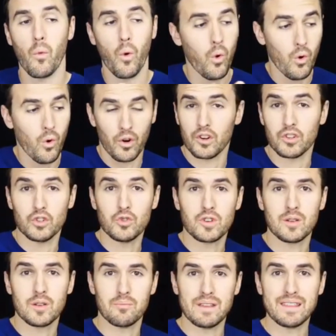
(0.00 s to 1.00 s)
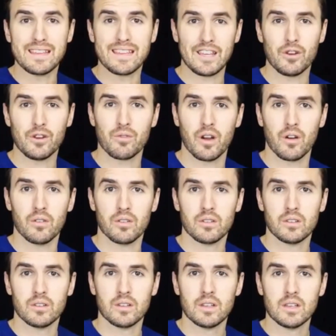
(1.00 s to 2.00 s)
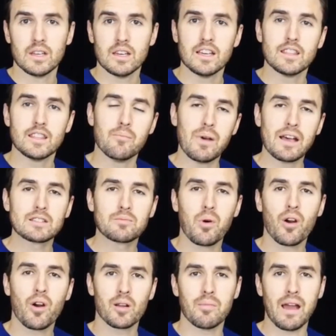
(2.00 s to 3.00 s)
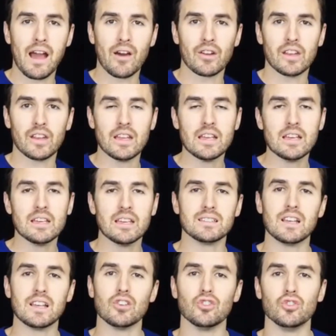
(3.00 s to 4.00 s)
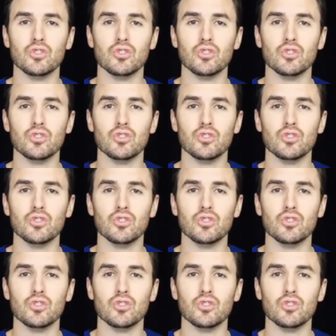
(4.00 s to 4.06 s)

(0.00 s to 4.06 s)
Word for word: or you could be the hero. The best part about it is that